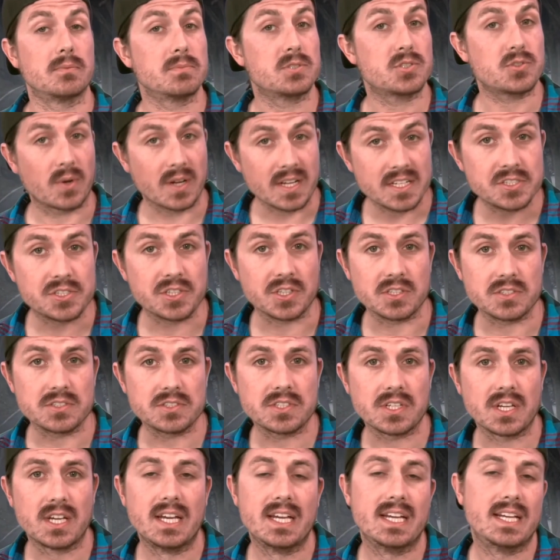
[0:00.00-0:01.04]

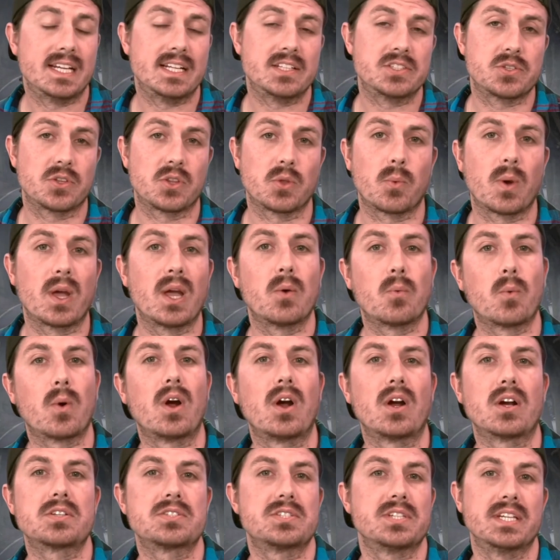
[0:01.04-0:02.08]
strangers. And so the way it
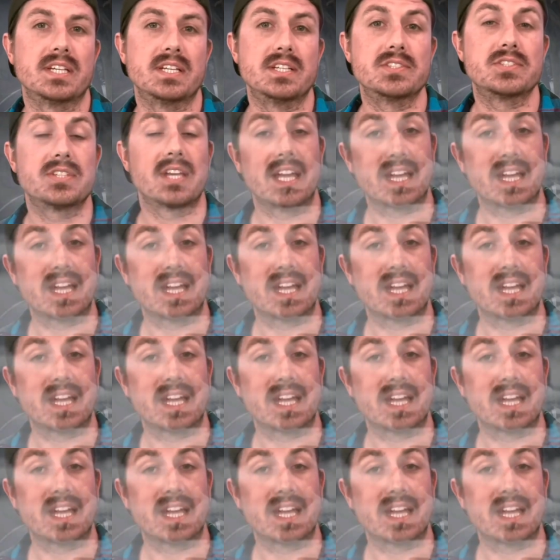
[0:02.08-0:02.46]
works is